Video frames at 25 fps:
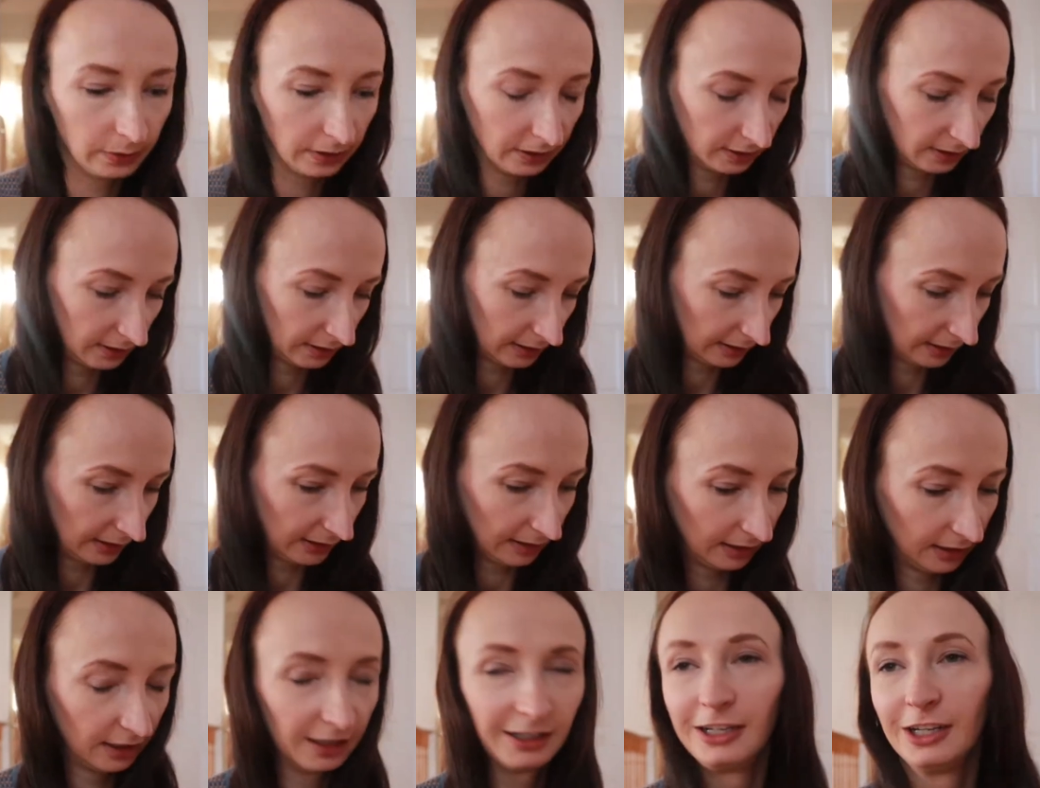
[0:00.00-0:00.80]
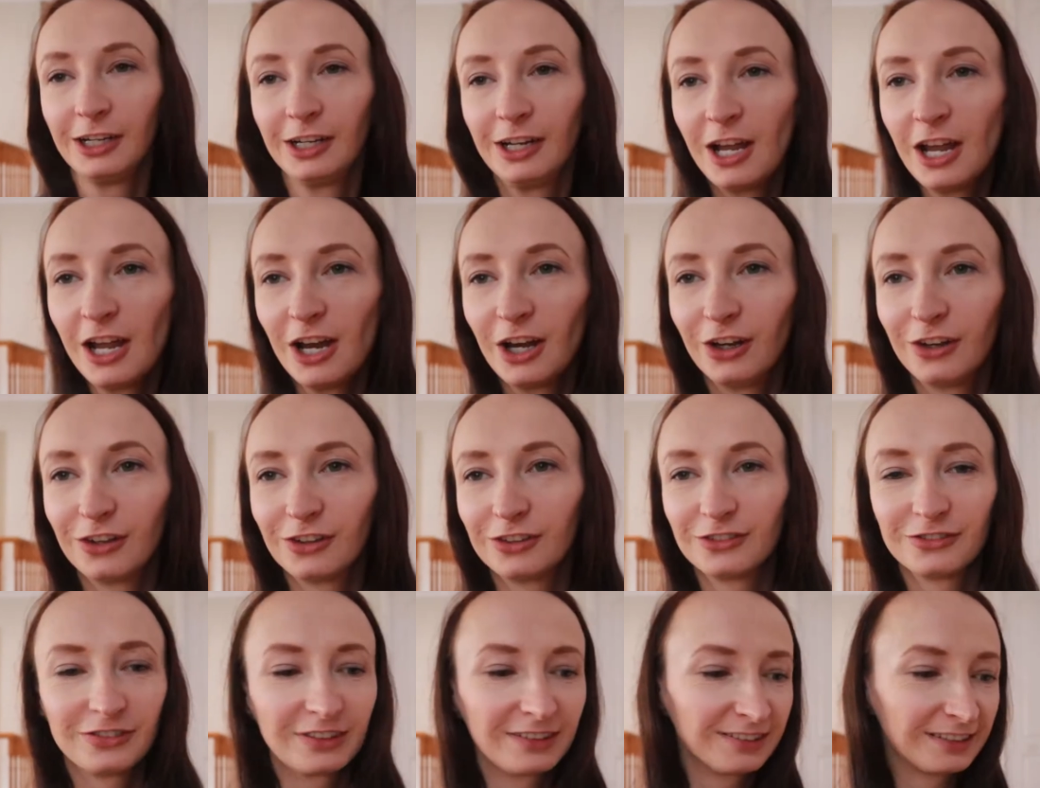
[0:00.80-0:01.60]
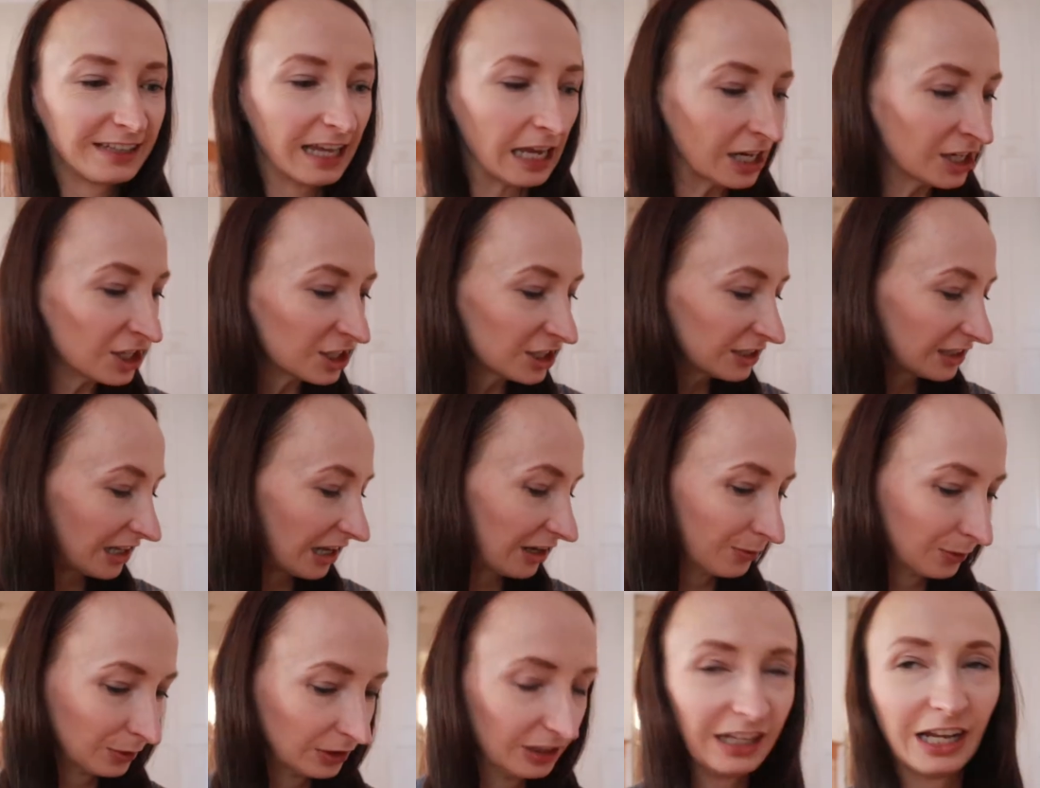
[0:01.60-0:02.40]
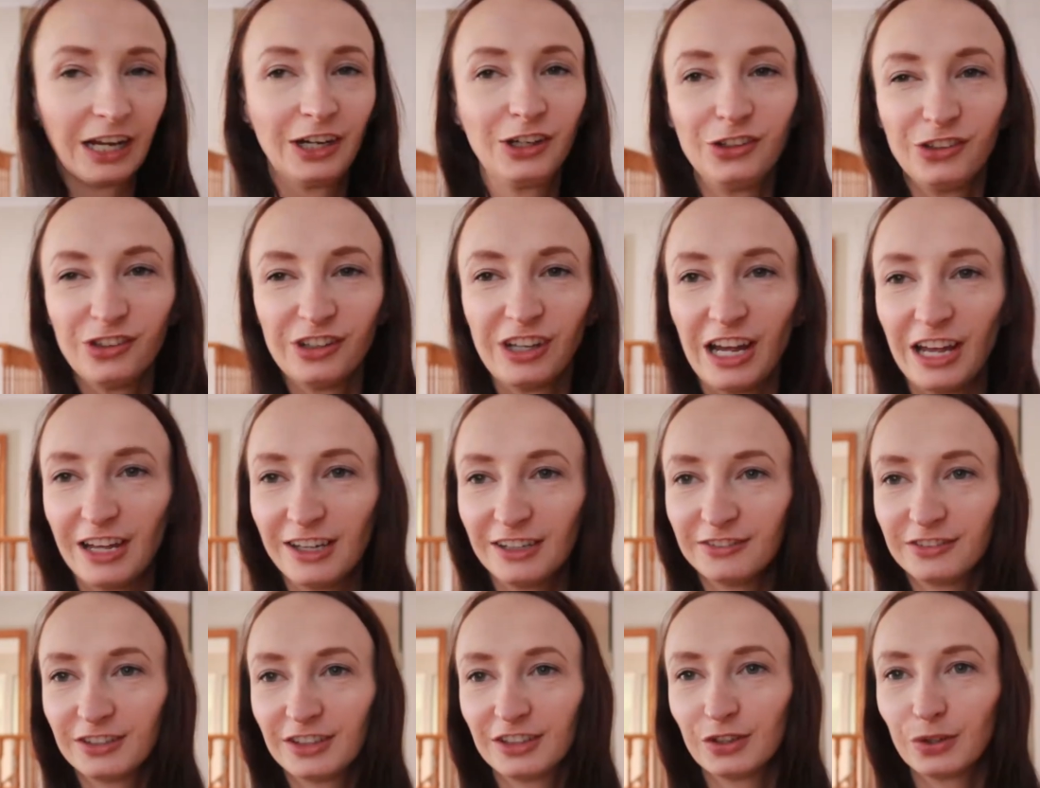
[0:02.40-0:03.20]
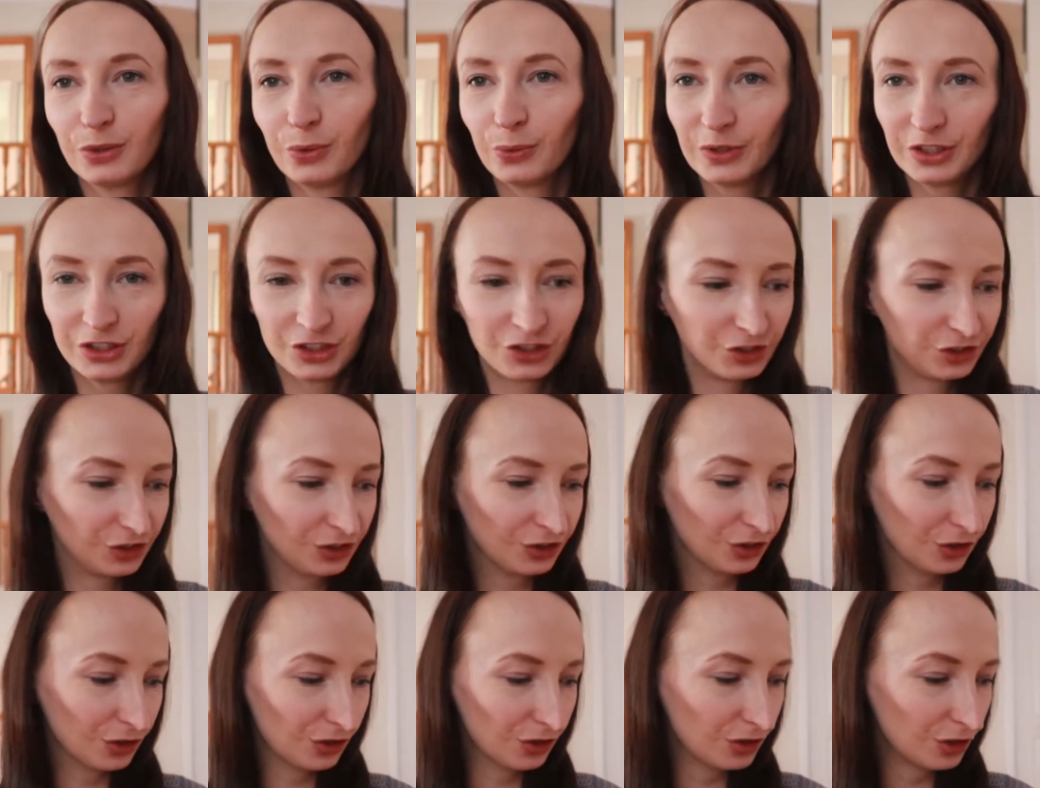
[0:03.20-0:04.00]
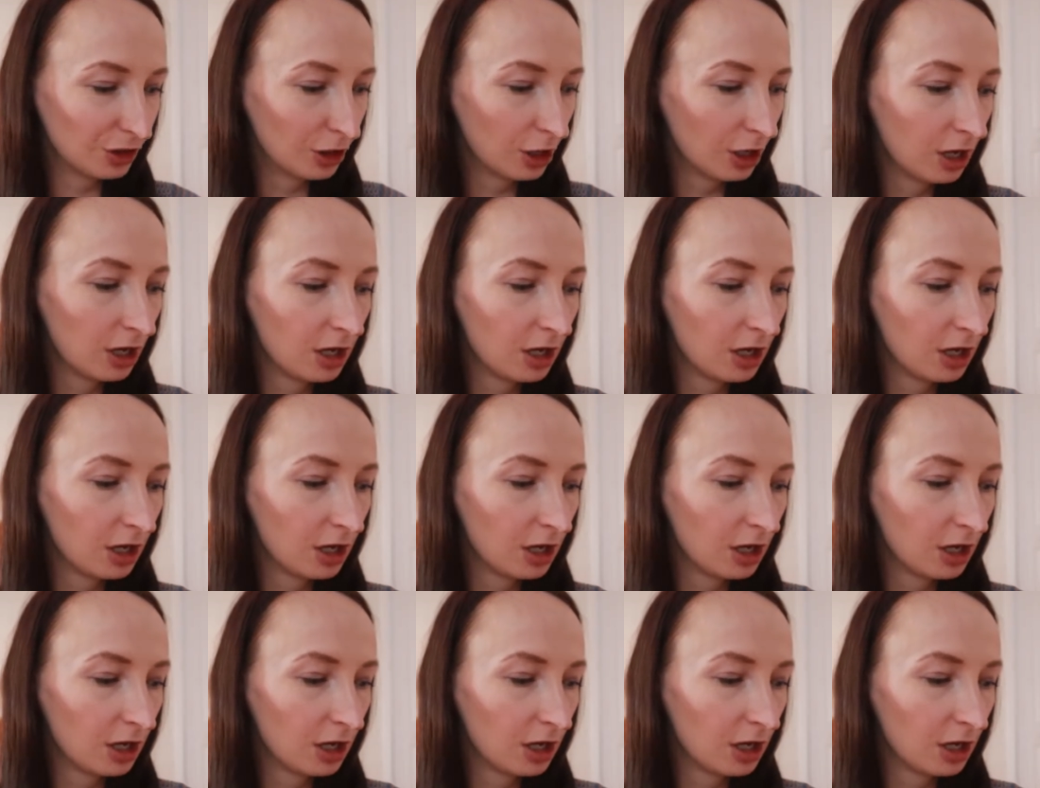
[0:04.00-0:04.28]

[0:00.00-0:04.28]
with the conversation I would like to have with you.